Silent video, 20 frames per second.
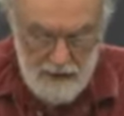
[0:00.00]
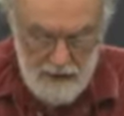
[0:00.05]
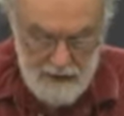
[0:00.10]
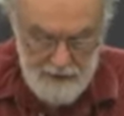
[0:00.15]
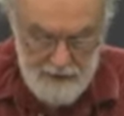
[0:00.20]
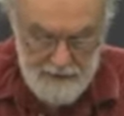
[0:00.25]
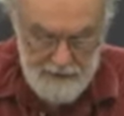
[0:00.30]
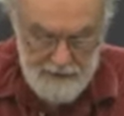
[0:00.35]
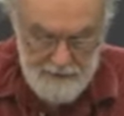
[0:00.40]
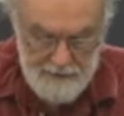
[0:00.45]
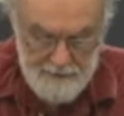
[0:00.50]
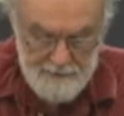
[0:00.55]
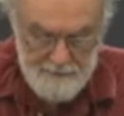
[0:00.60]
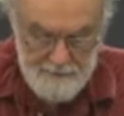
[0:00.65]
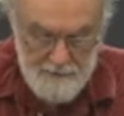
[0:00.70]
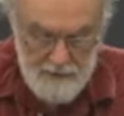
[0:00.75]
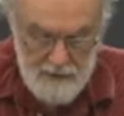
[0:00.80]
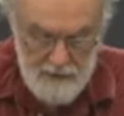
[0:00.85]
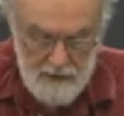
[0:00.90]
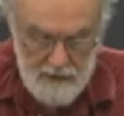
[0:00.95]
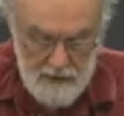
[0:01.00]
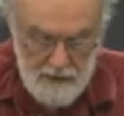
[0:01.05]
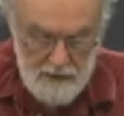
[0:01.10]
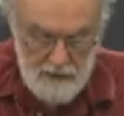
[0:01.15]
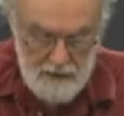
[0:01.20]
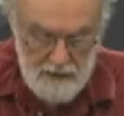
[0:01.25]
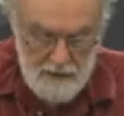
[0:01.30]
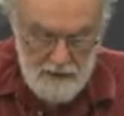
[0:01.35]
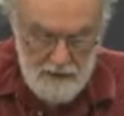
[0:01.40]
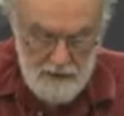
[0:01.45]
Uh,
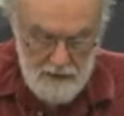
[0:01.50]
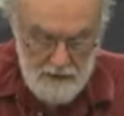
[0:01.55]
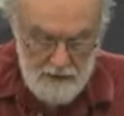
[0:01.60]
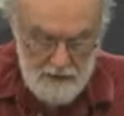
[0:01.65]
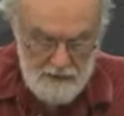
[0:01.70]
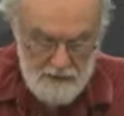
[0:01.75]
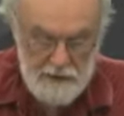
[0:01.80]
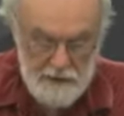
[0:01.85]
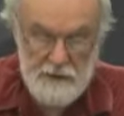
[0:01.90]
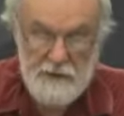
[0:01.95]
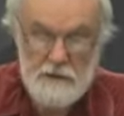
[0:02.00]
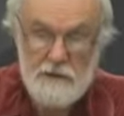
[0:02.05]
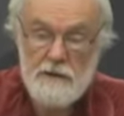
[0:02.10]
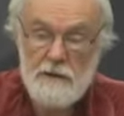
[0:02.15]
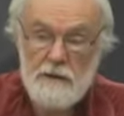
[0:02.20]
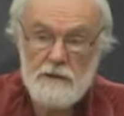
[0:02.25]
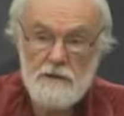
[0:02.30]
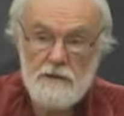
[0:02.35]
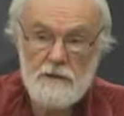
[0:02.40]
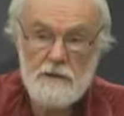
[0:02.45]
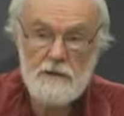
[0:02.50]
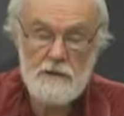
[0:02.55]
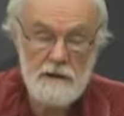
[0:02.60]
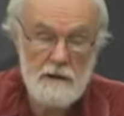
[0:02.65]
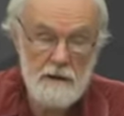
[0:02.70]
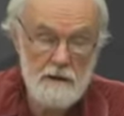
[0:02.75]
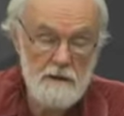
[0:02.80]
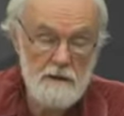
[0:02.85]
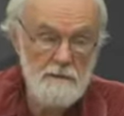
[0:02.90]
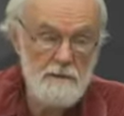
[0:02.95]
there is a distinction
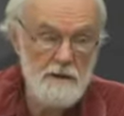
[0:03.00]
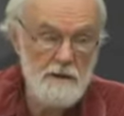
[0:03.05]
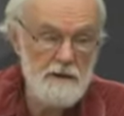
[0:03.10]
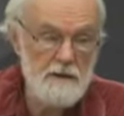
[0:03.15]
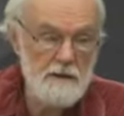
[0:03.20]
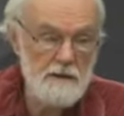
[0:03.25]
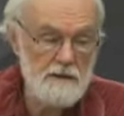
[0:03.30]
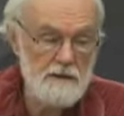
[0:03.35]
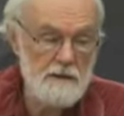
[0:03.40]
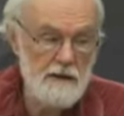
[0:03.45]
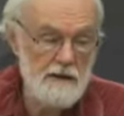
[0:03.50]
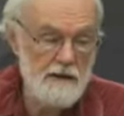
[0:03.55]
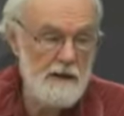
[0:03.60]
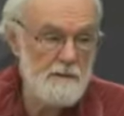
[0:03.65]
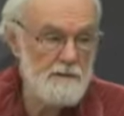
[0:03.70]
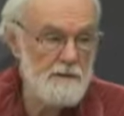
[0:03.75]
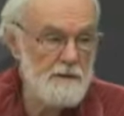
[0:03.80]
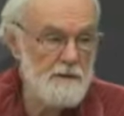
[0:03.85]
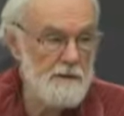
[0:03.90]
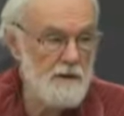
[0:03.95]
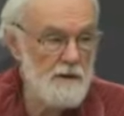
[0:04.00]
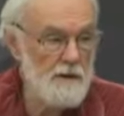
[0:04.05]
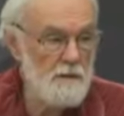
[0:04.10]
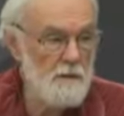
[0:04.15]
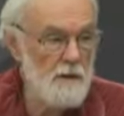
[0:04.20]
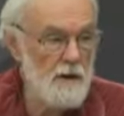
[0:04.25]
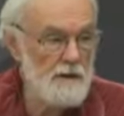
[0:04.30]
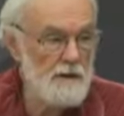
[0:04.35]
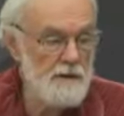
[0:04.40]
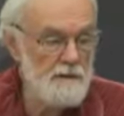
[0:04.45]
here immediately set up between a
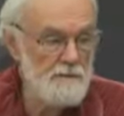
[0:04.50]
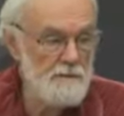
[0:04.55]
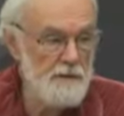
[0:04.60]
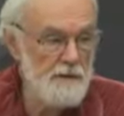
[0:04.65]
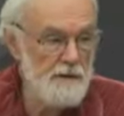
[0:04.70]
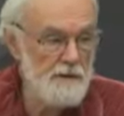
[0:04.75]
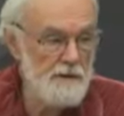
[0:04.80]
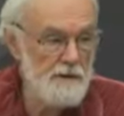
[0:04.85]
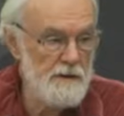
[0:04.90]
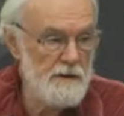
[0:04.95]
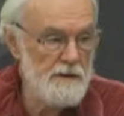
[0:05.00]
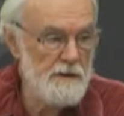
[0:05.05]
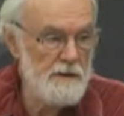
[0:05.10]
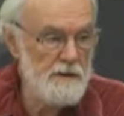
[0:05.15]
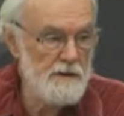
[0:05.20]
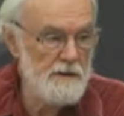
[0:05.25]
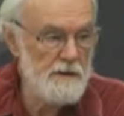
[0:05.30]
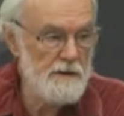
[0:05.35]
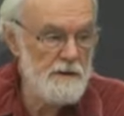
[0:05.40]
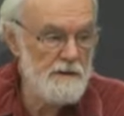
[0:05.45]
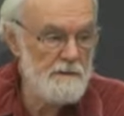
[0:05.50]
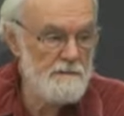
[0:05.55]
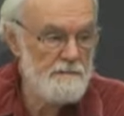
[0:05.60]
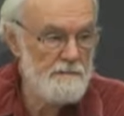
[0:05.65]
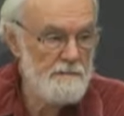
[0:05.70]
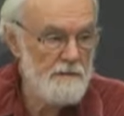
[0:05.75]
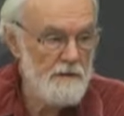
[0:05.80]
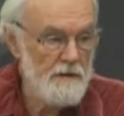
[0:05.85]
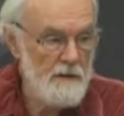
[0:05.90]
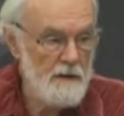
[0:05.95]
working period
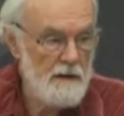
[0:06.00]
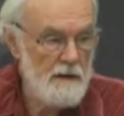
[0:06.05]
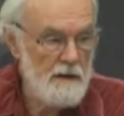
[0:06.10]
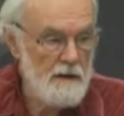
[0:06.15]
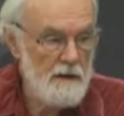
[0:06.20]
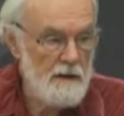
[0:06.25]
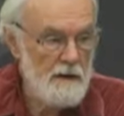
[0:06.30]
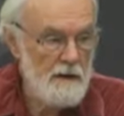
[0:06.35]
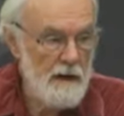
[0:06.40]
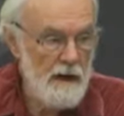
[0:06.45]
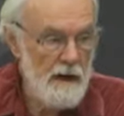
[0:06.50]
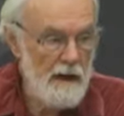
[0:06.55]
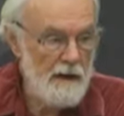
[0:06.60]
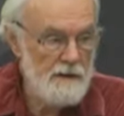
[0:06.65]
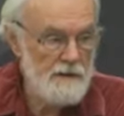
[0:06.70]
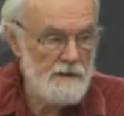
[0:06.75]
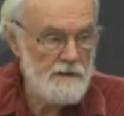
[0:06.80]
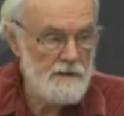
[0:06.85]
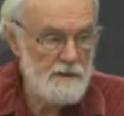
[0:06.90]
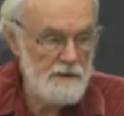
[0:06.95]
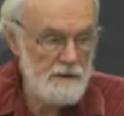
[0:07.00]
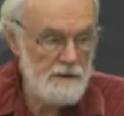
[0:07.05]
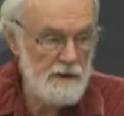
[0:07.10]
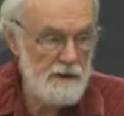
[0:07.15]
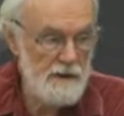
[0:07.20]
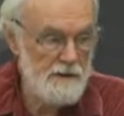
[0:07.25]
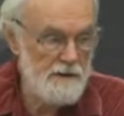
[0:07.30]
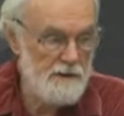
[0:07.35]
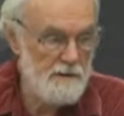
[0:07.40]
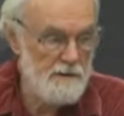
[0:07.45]
and a
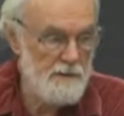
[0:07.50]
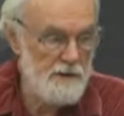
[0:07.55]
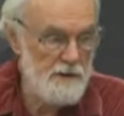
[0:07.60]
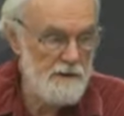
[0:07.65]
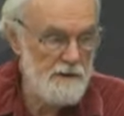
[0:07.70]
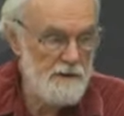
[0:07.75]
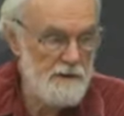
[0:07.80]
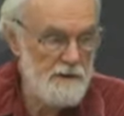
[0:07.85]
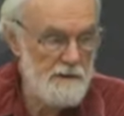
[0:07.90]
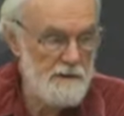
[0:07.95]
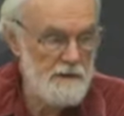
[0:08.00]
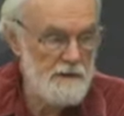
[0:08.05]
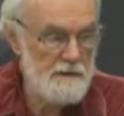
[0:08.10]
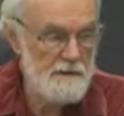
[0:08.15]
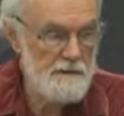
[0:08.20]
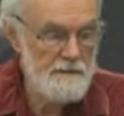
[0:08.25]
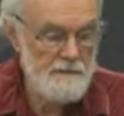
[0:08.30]
circulation period.